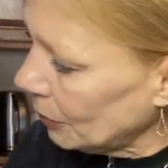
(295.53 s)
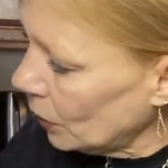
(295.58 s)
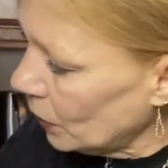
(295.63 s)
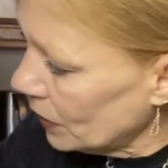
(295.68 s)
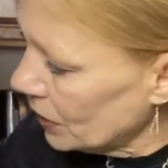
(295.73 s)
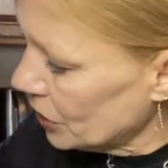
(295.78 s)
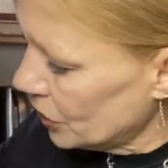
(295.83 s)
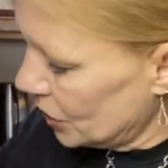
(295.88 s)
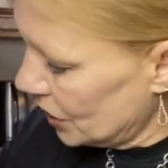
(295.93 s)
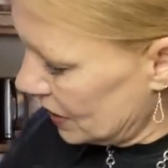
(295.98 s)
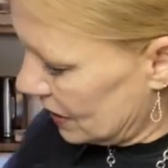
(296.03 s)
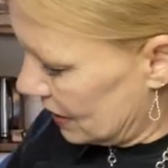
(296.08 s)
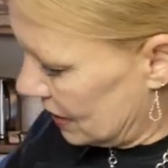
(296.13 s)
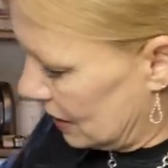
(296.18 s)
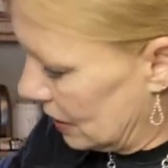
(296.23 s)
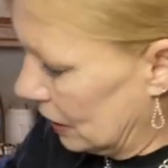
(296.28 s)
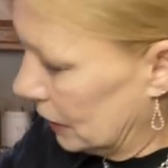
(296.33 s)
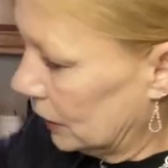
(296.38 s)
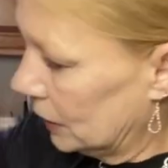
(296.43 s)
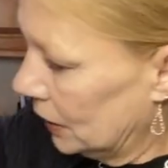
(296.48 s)
gonna
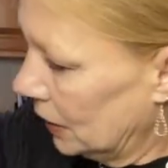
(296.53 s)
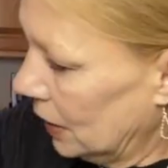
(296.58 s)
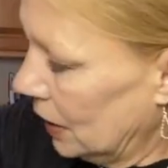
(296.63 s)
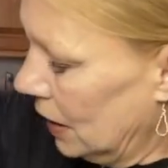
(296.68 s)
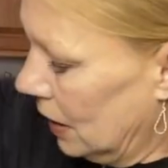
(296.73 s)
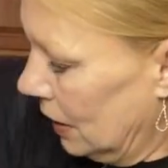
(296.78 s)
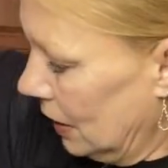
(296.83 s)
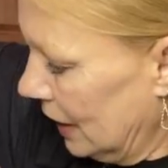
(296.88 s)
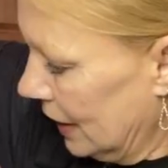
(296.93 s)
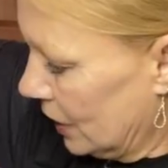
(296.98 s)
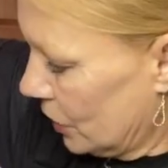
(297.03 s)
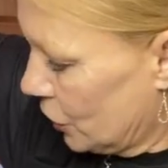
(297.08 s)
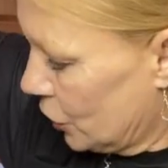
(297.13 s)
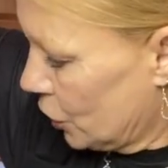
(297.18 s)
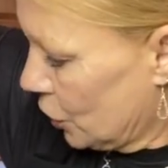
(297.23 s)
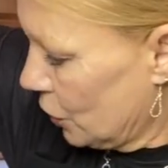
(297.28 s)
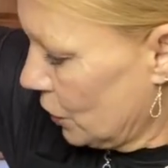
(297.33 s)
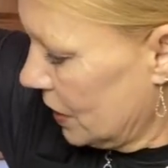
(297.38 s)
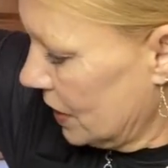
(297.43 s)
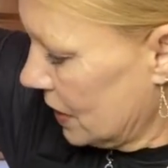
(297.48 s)
just like
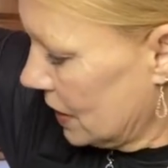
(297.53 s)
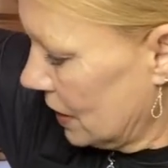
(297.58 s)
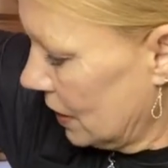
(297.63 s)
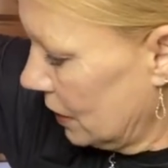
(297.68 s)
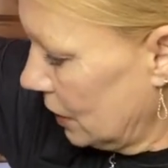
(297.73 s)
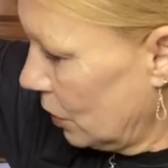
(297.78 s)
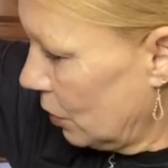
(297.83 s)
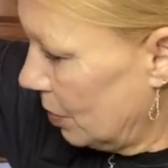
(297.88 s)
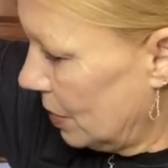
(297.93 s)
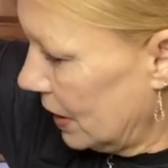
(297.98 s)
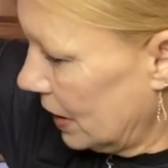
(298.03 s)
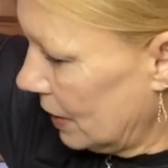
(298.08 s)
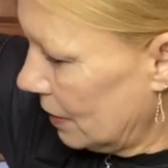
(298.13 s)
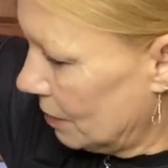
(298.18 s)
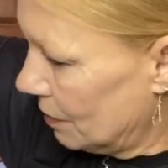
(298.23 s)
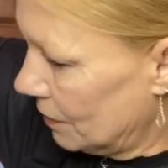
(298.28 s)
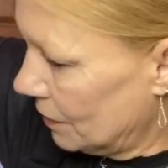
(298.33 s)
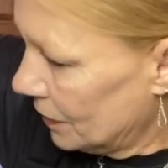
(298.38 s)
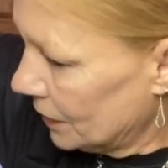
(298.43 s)
stir this a little bit.